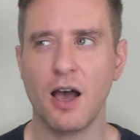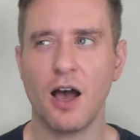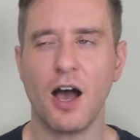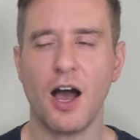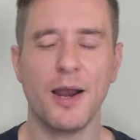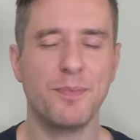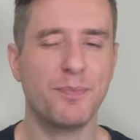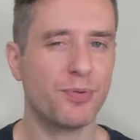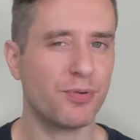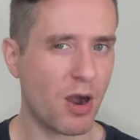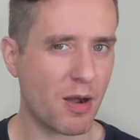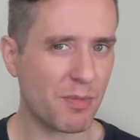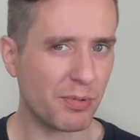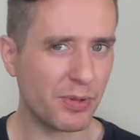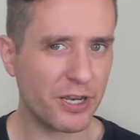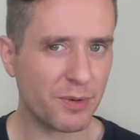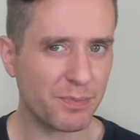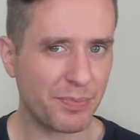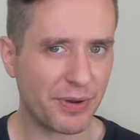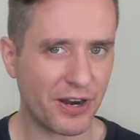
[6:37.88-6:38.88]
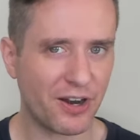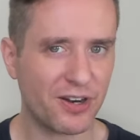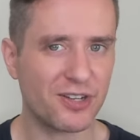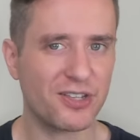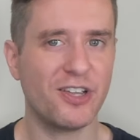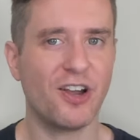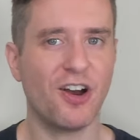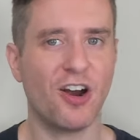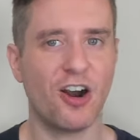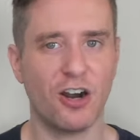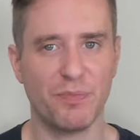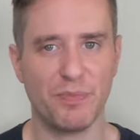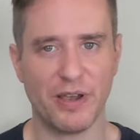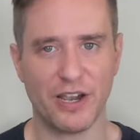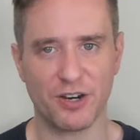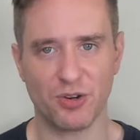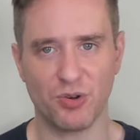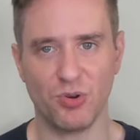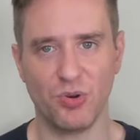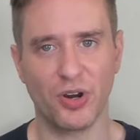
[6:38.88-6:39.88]
I'd probably compare it to the
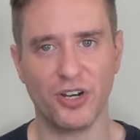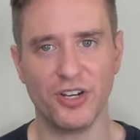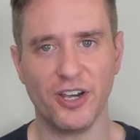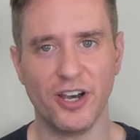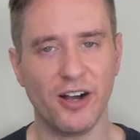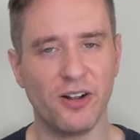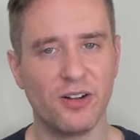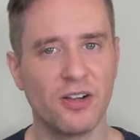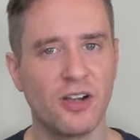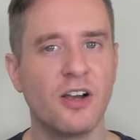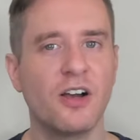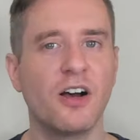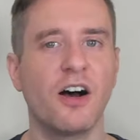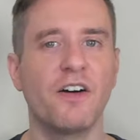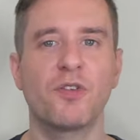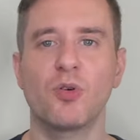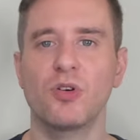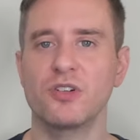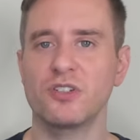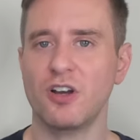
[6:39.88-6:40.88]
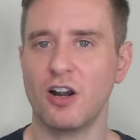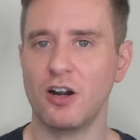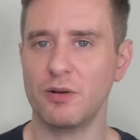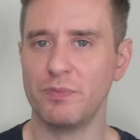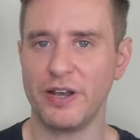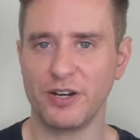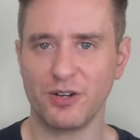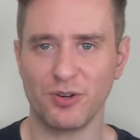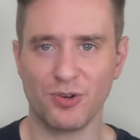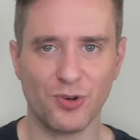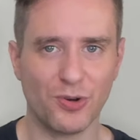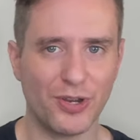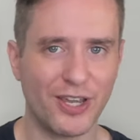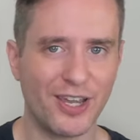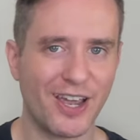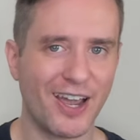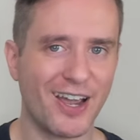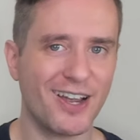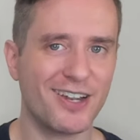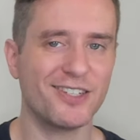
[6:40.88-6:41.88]
Ardbeg Ugadal. Of course, Ardbeg Ugi
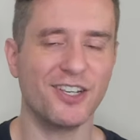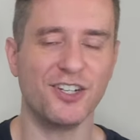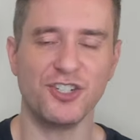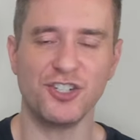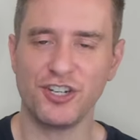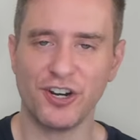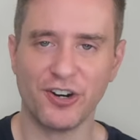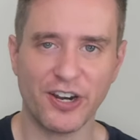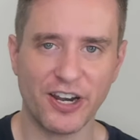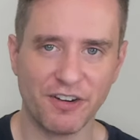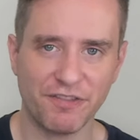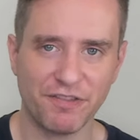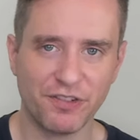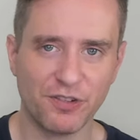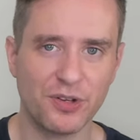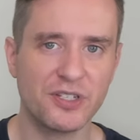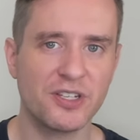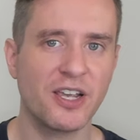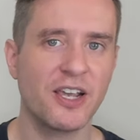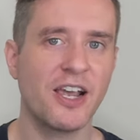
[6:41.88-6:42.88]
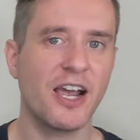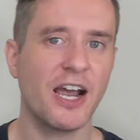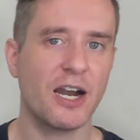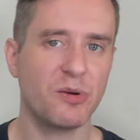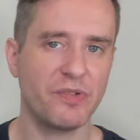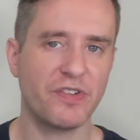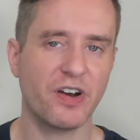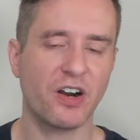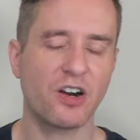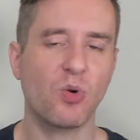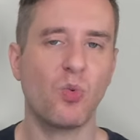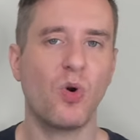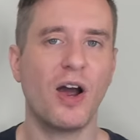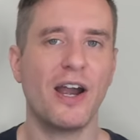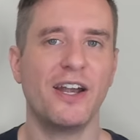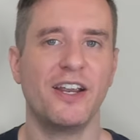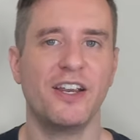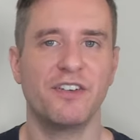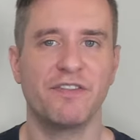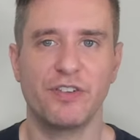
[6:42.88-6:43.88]
has its sherry influence, and we've got our
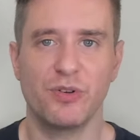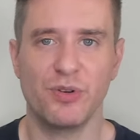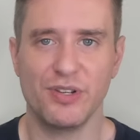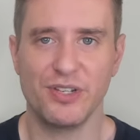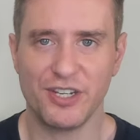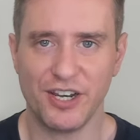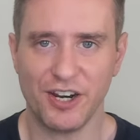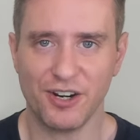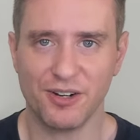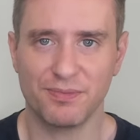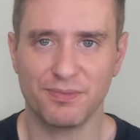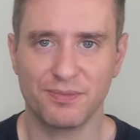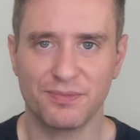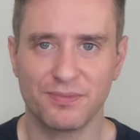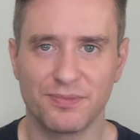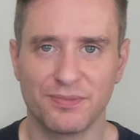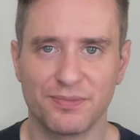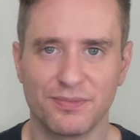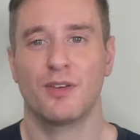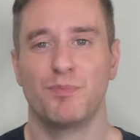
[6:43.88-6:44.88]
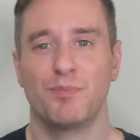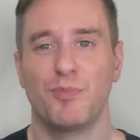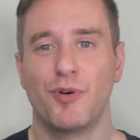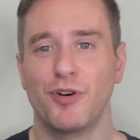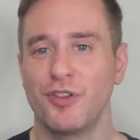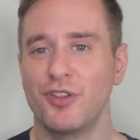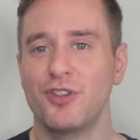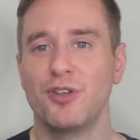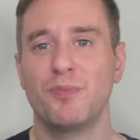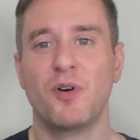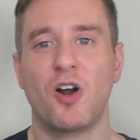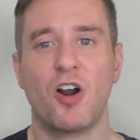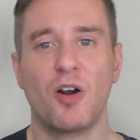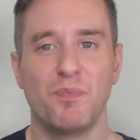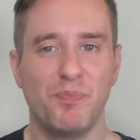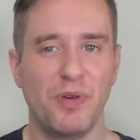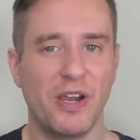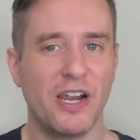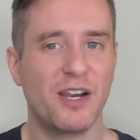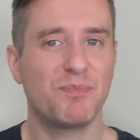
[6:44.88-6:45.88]
wine influence here. Both of them are
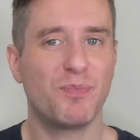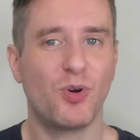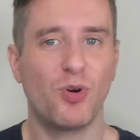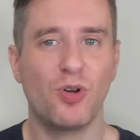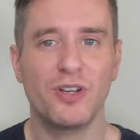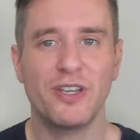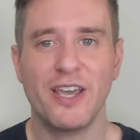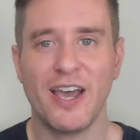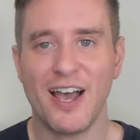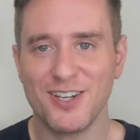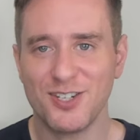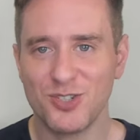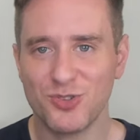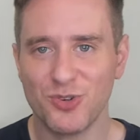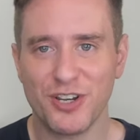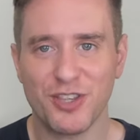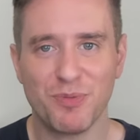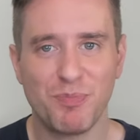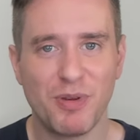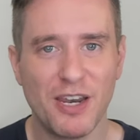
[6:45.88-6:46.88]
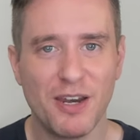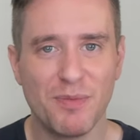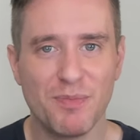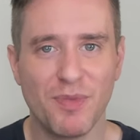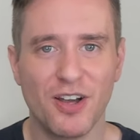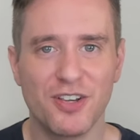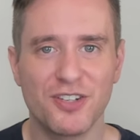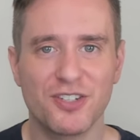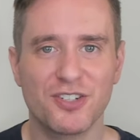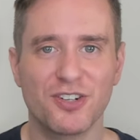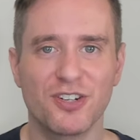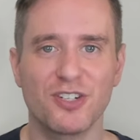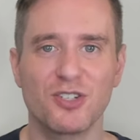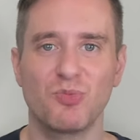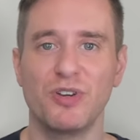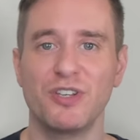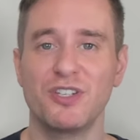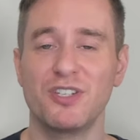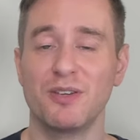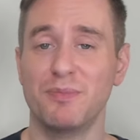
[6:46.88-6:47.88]
big, bold, cask-strength peat monsters
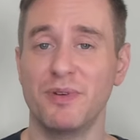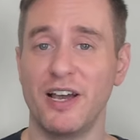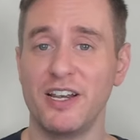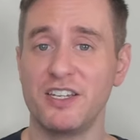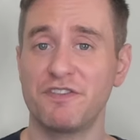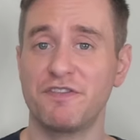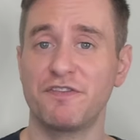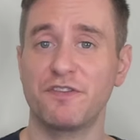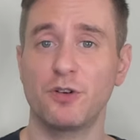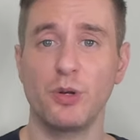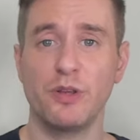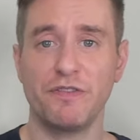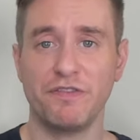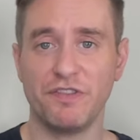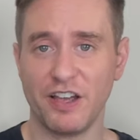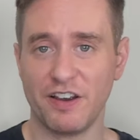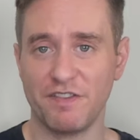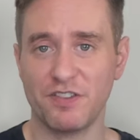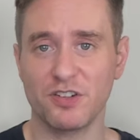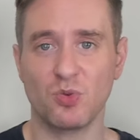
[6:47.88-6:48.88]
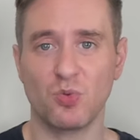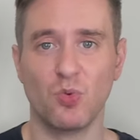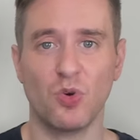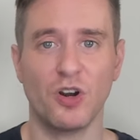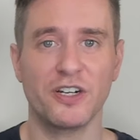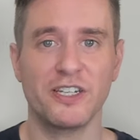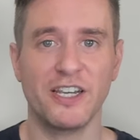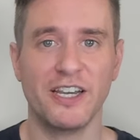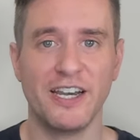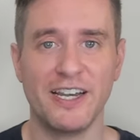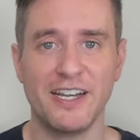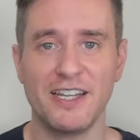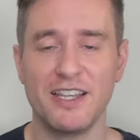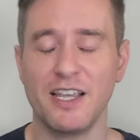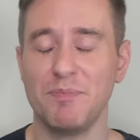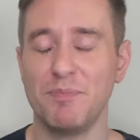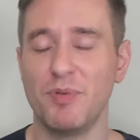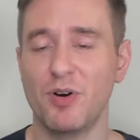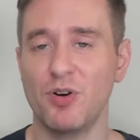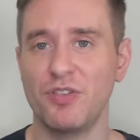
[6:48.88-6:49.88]
with some nice fruity flavors worked in. They
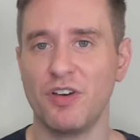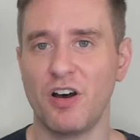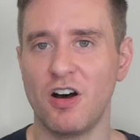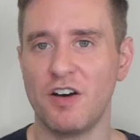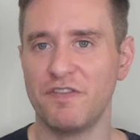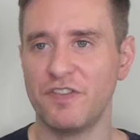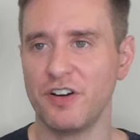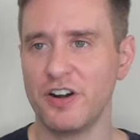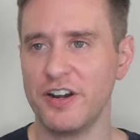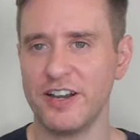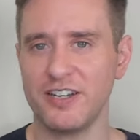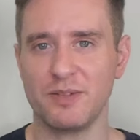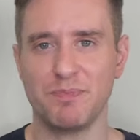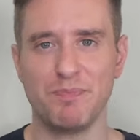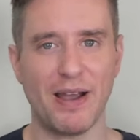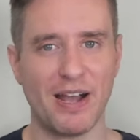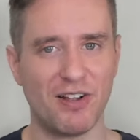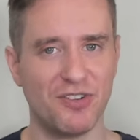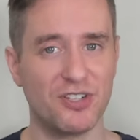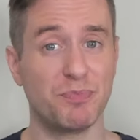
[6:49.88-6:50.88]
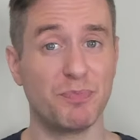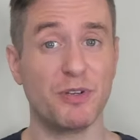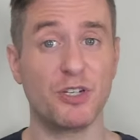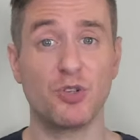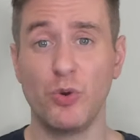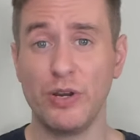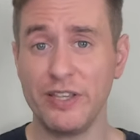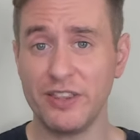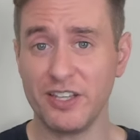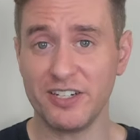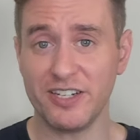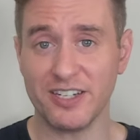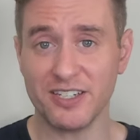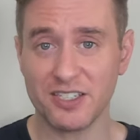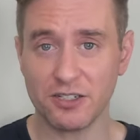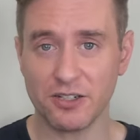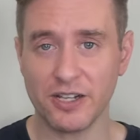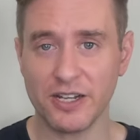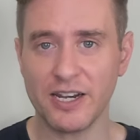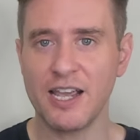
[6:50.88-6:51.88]
both offer a nice balance between the
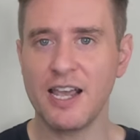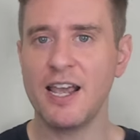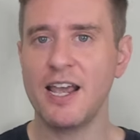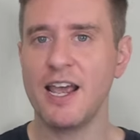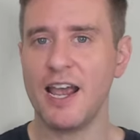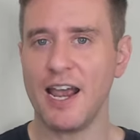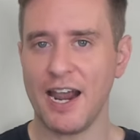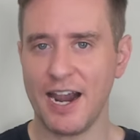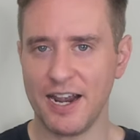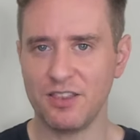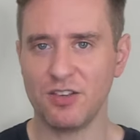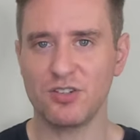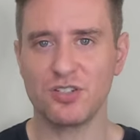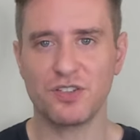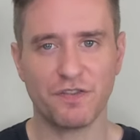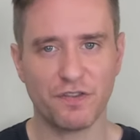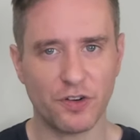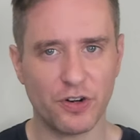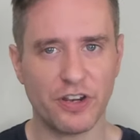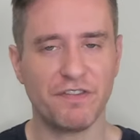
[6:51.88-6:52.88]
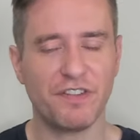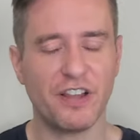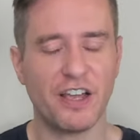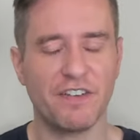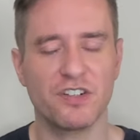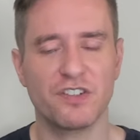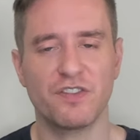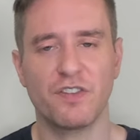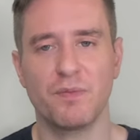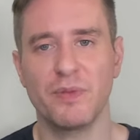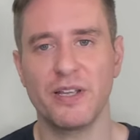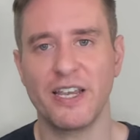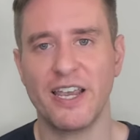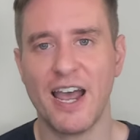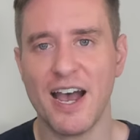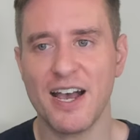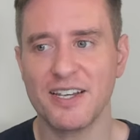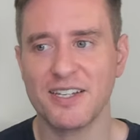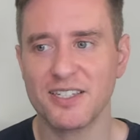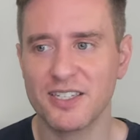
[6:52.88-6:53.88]
distillate and those fruity flavors from the
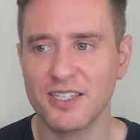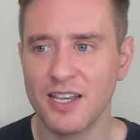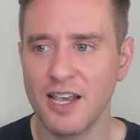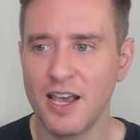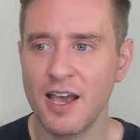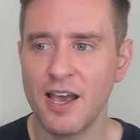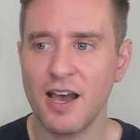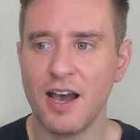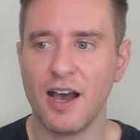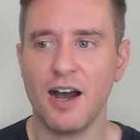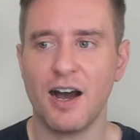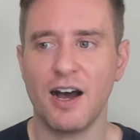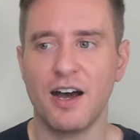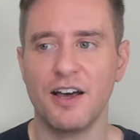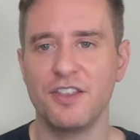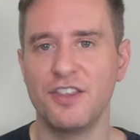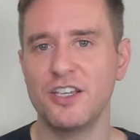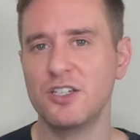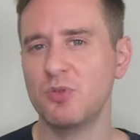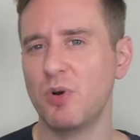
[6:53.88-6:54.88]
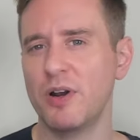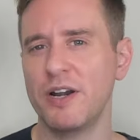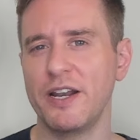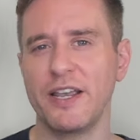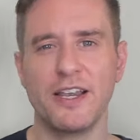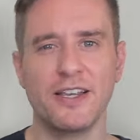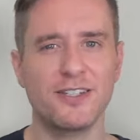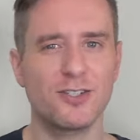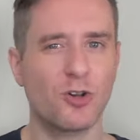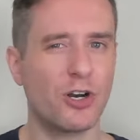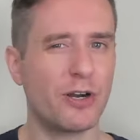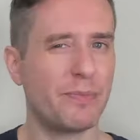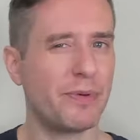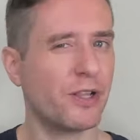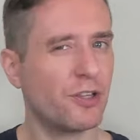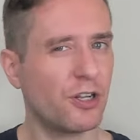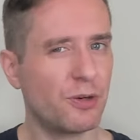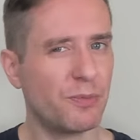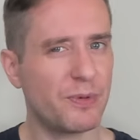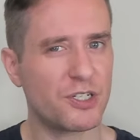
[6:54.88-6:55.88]
casks. This one is going to be a
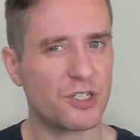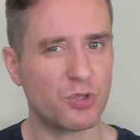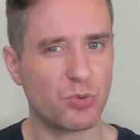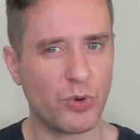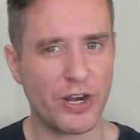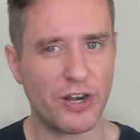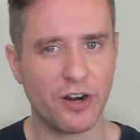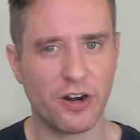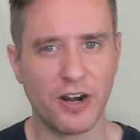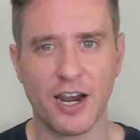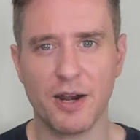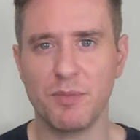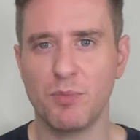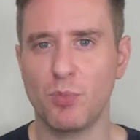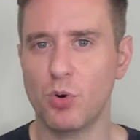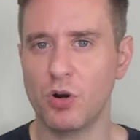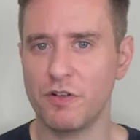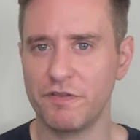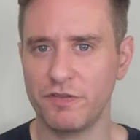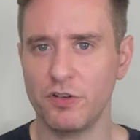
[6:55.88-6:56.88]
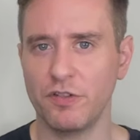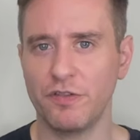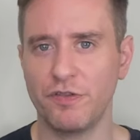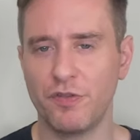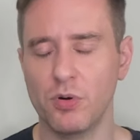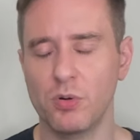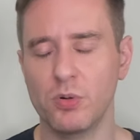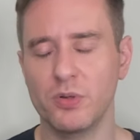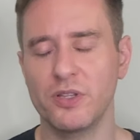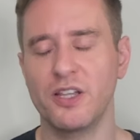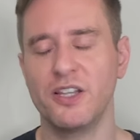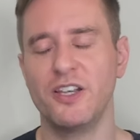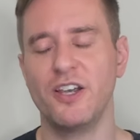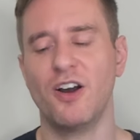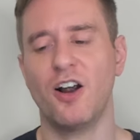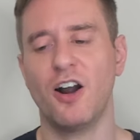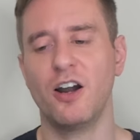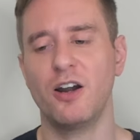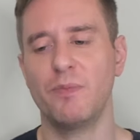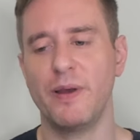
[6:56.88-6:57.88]
little bit sweeter and more fruit-forward than the
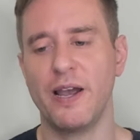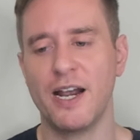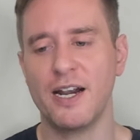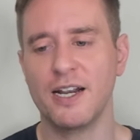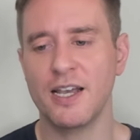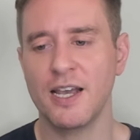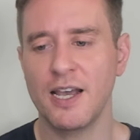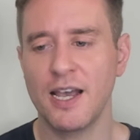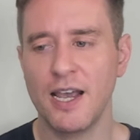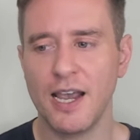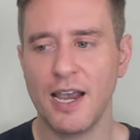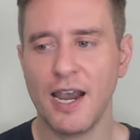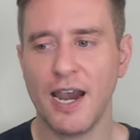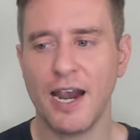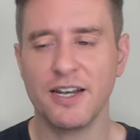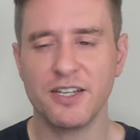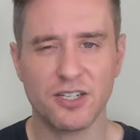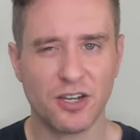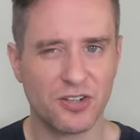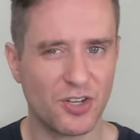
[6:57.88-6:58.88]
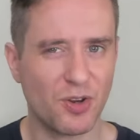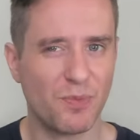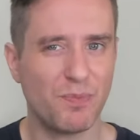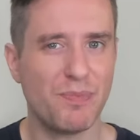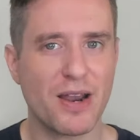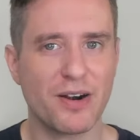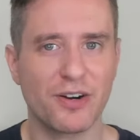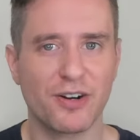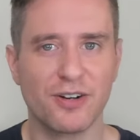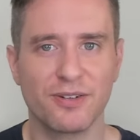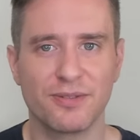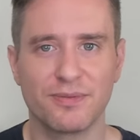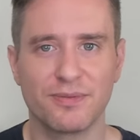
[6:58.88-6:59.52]
Ardbeg, and it's also better.